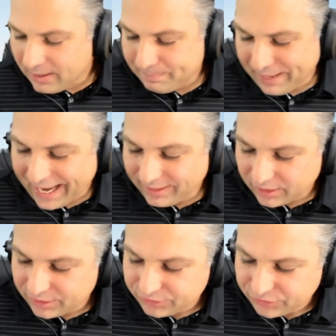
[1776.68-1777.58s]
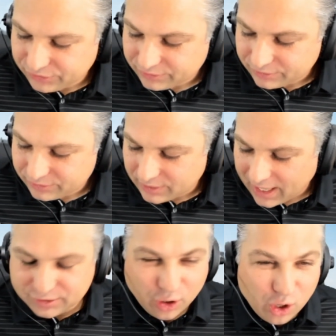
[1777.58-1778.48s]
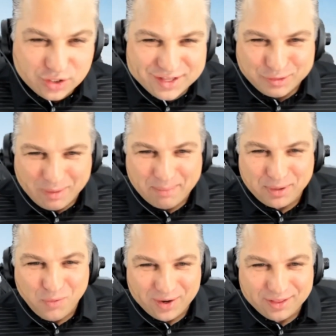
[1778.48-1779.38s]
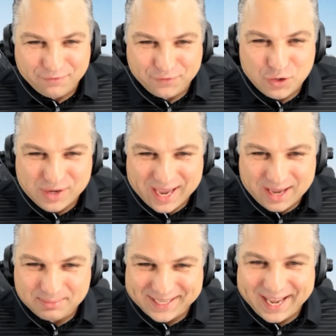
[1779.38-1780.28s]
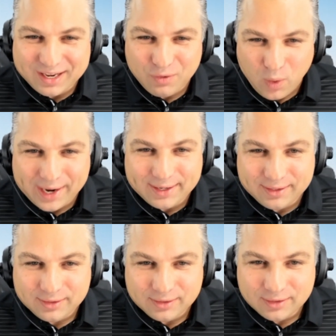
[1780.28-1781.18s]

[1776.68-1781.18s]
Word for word: Panthers, I told you this might be one of the few games they can win.